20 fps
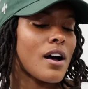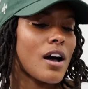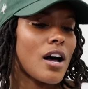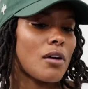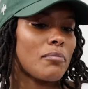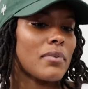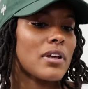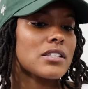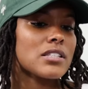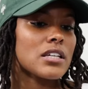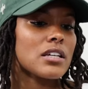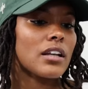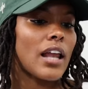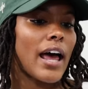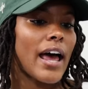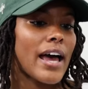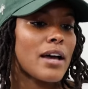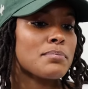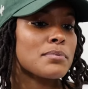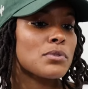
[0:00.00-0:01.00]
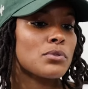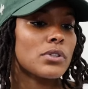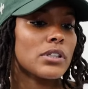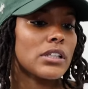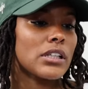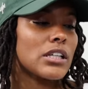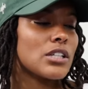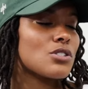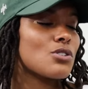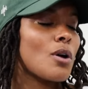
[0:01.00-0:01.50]
um, until I absolutely
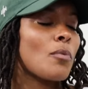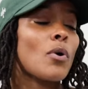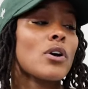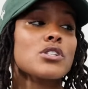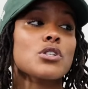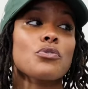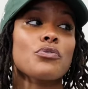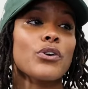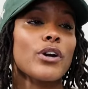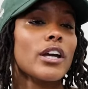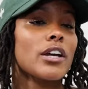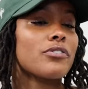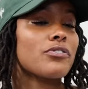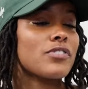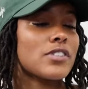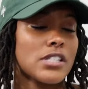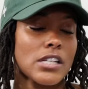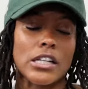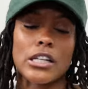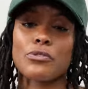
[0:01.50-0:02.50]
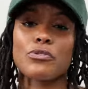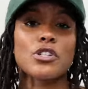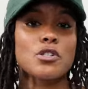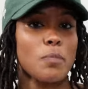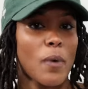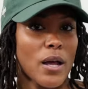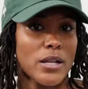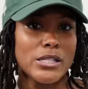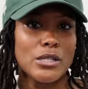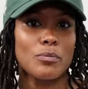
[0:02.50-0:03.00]
need to. I'm also very fiscally
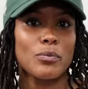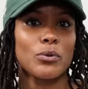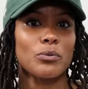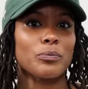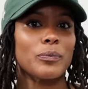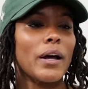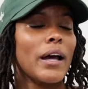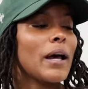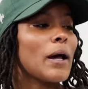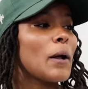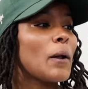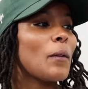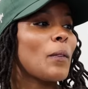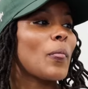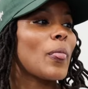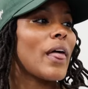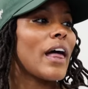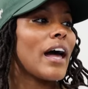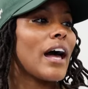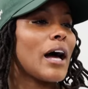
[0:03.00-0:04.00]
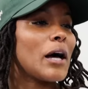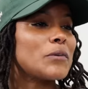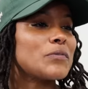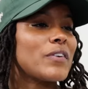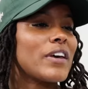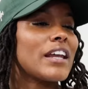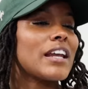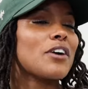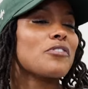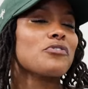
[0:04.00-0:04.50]
responsible.
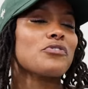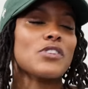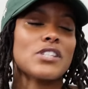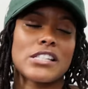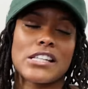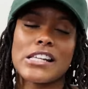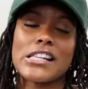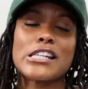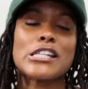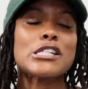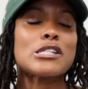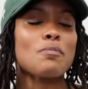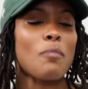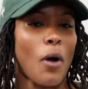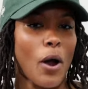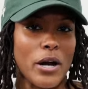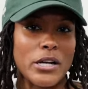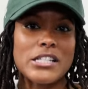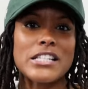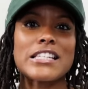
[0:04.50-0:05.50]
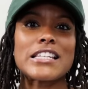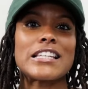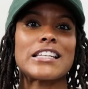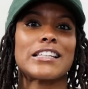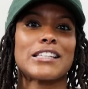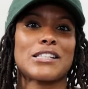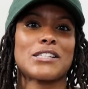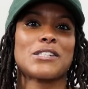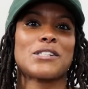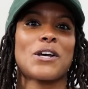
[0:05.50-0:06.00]
Um, and I'm fiscally smart,
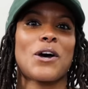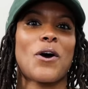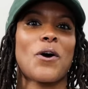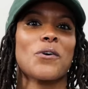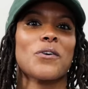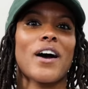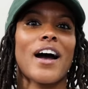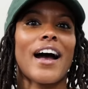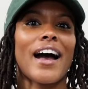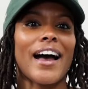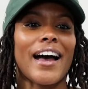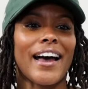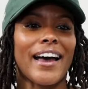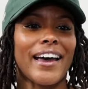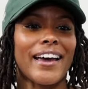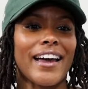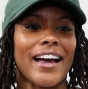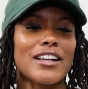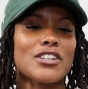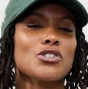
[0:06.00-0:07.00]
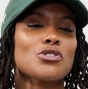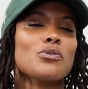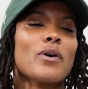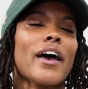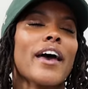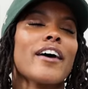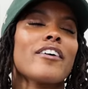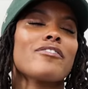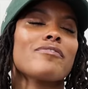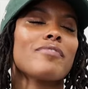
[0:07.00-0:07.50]
so I I do
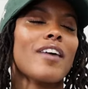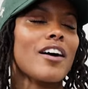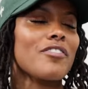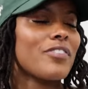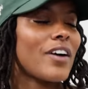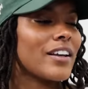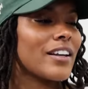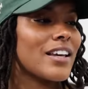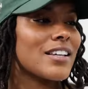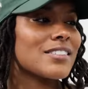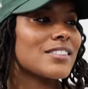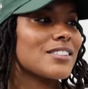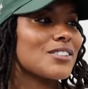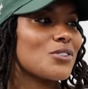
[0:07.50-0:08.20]
have my finances